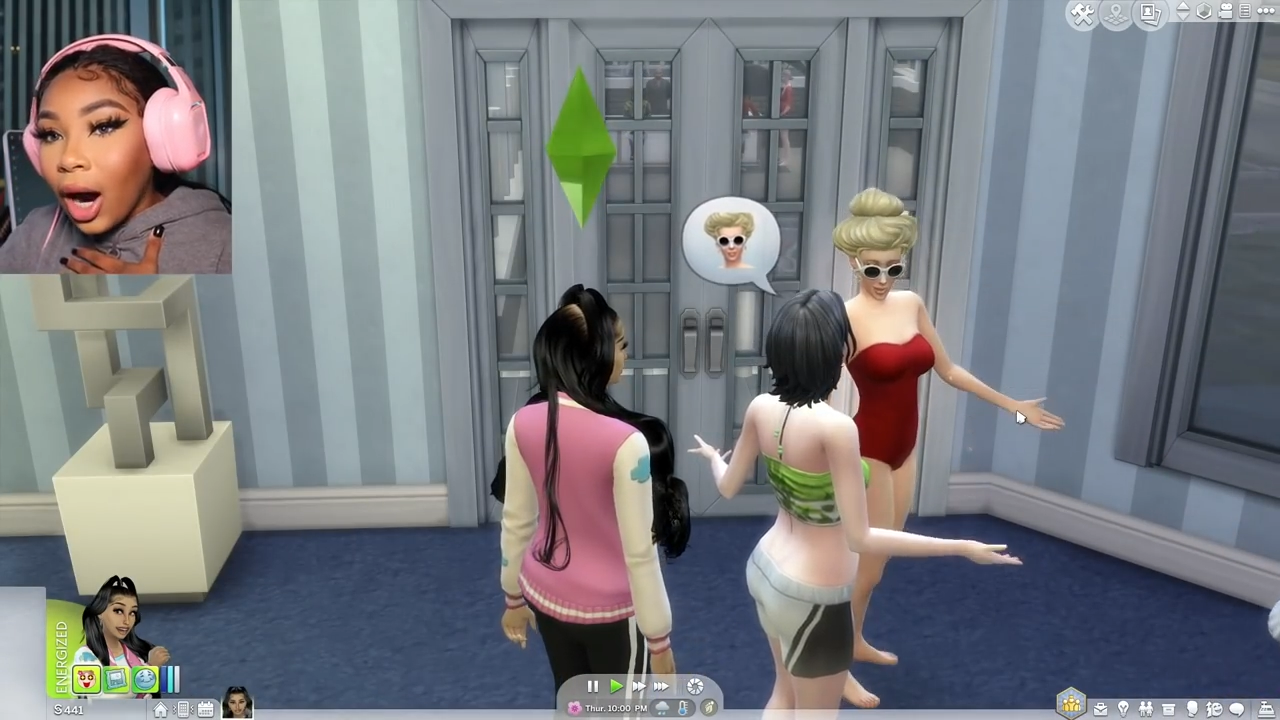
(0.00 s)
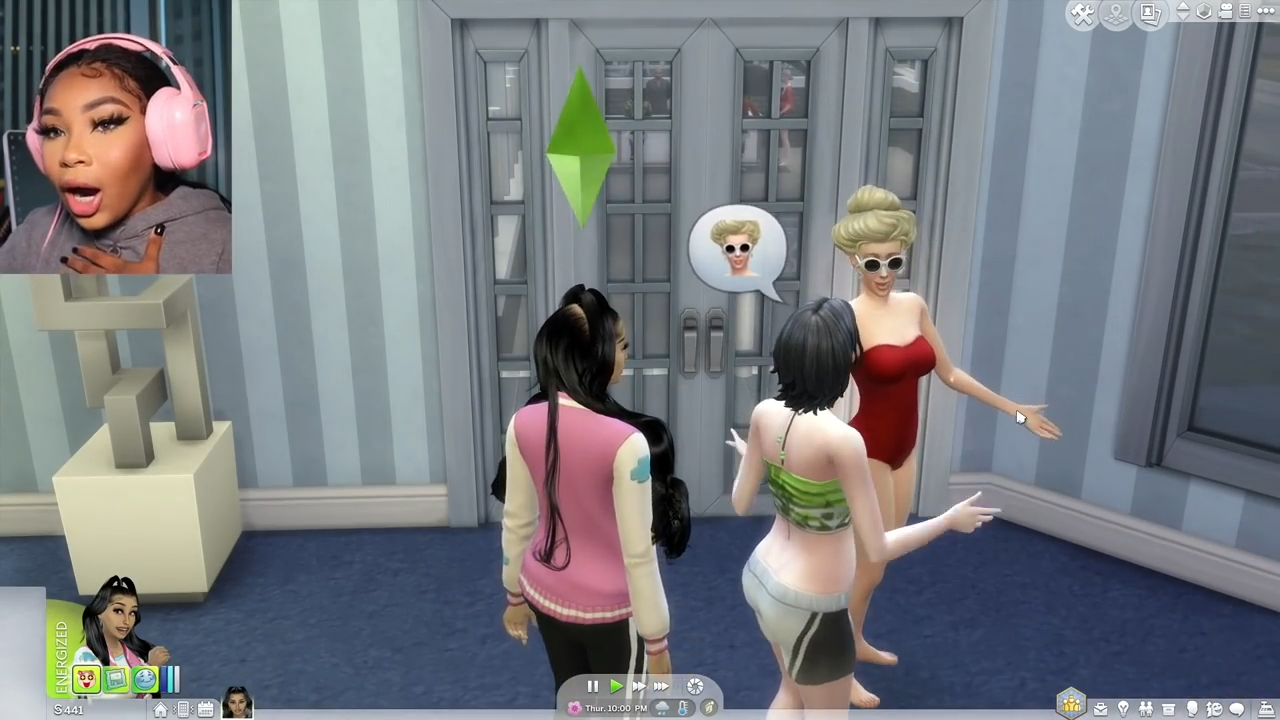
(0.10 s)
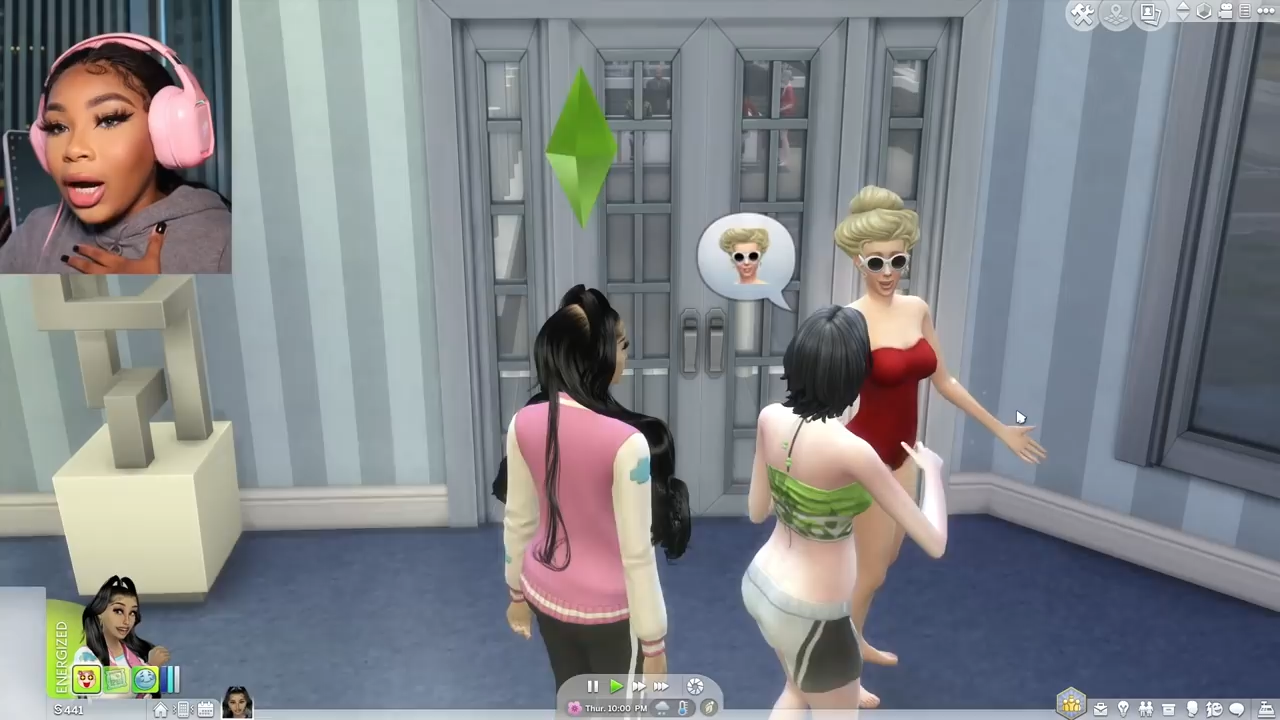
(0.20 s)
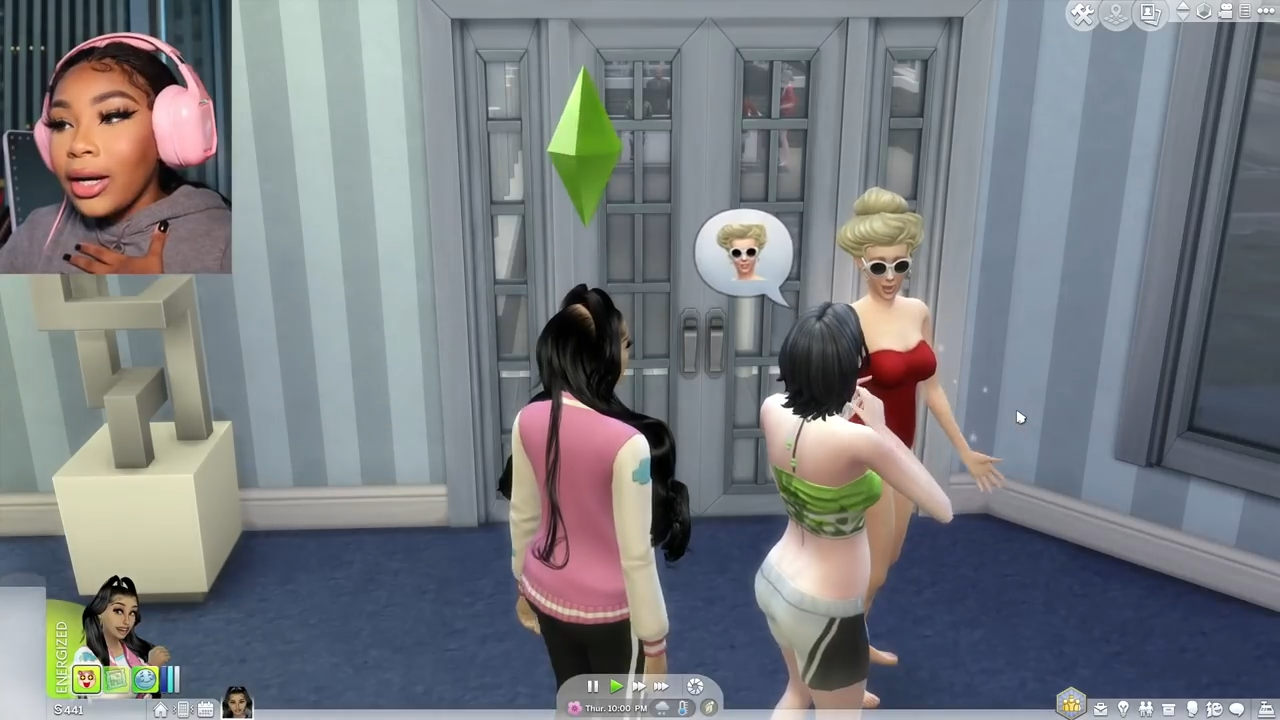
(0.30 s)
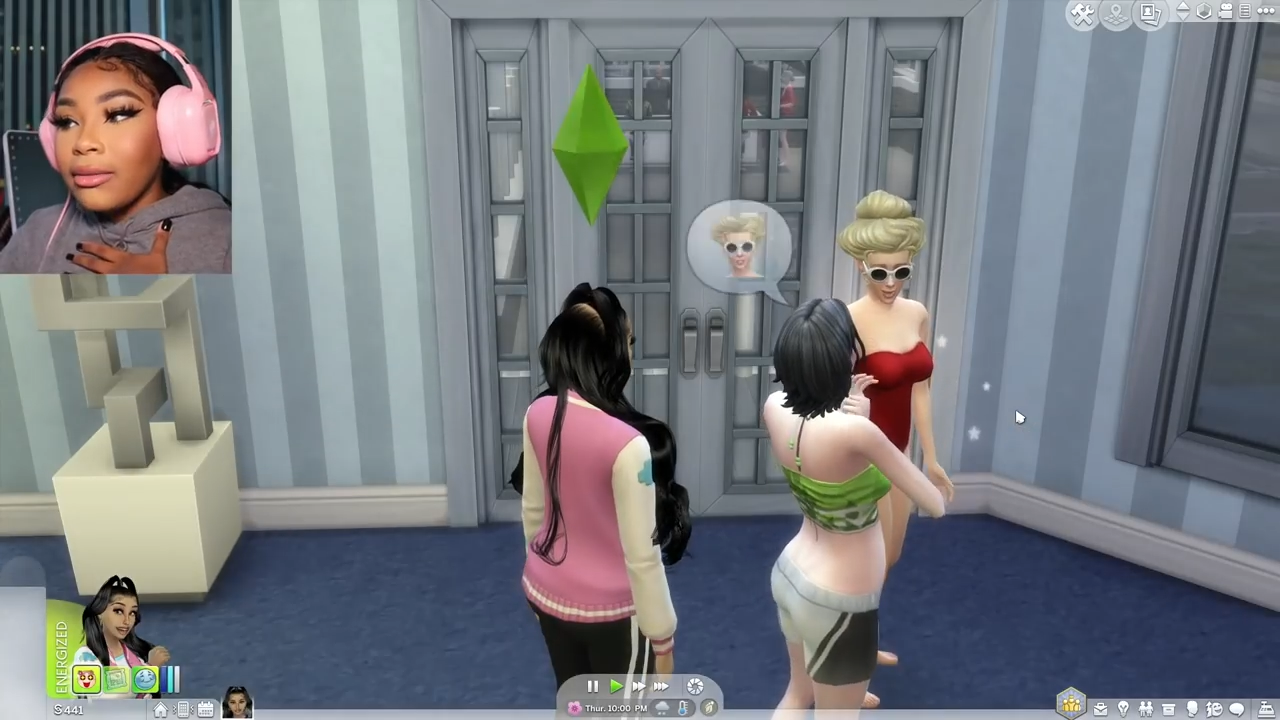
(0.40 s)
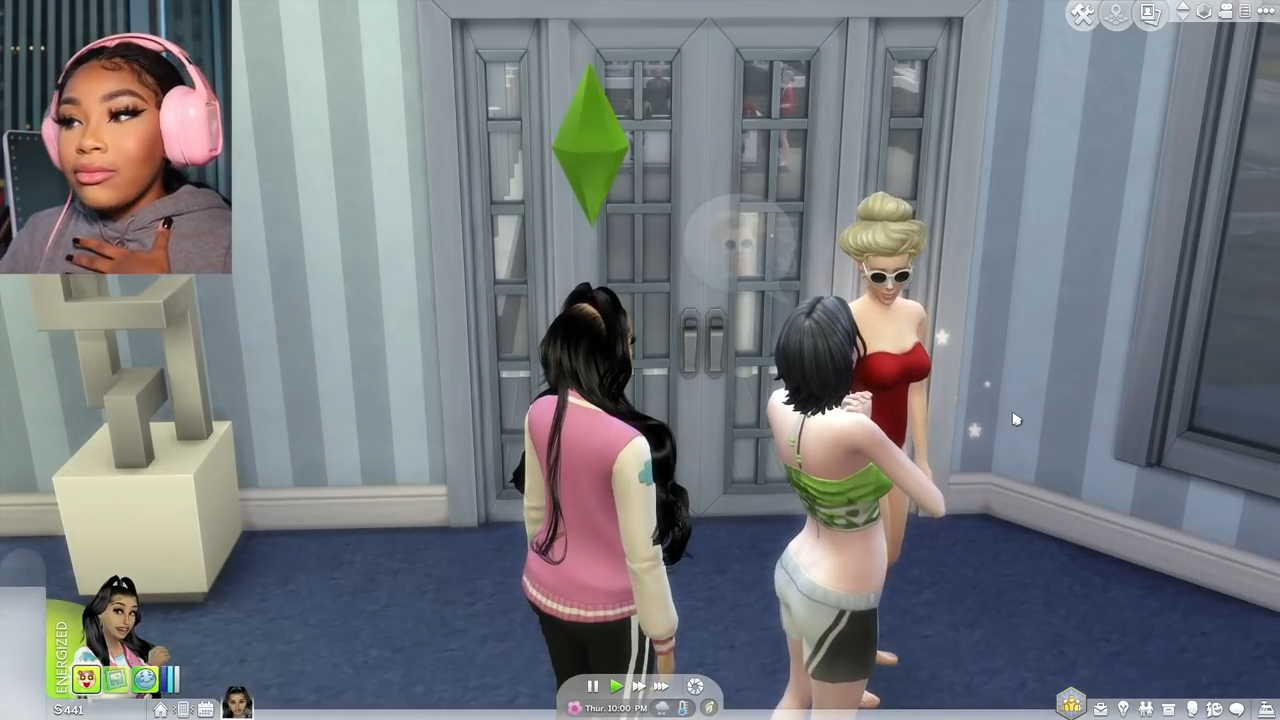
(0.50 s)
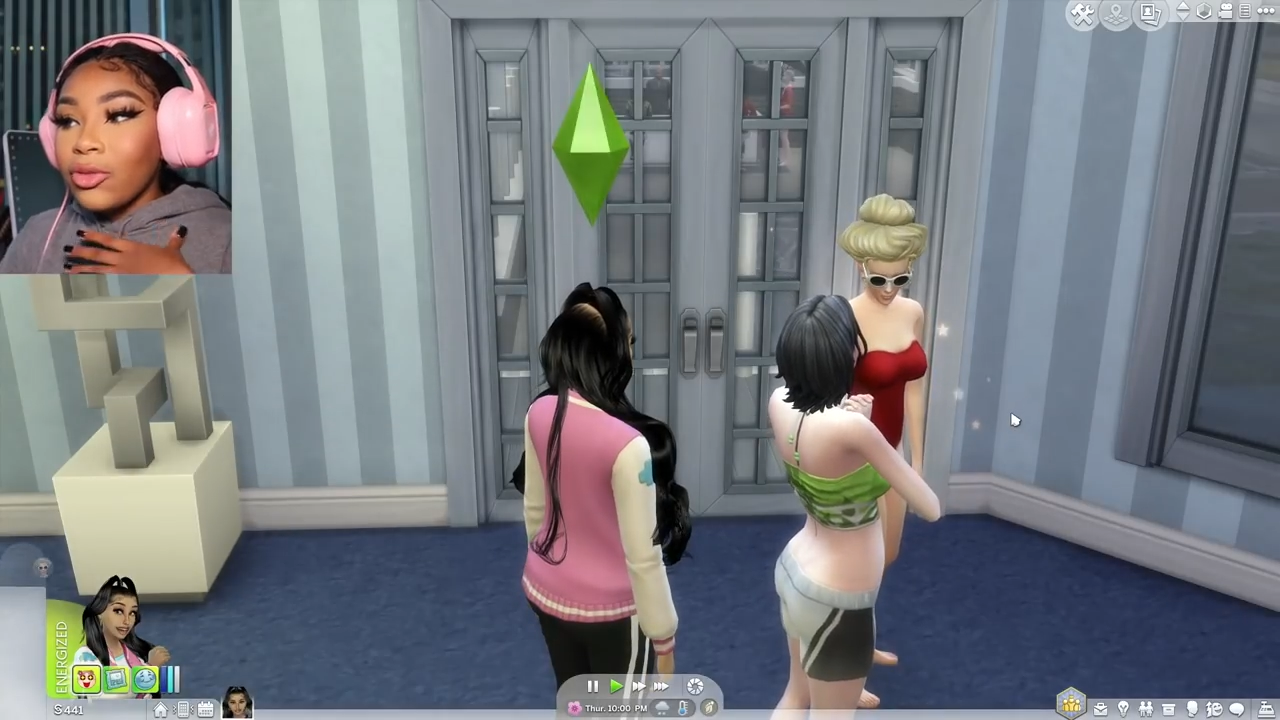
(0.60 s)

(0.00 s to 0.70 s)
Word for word: our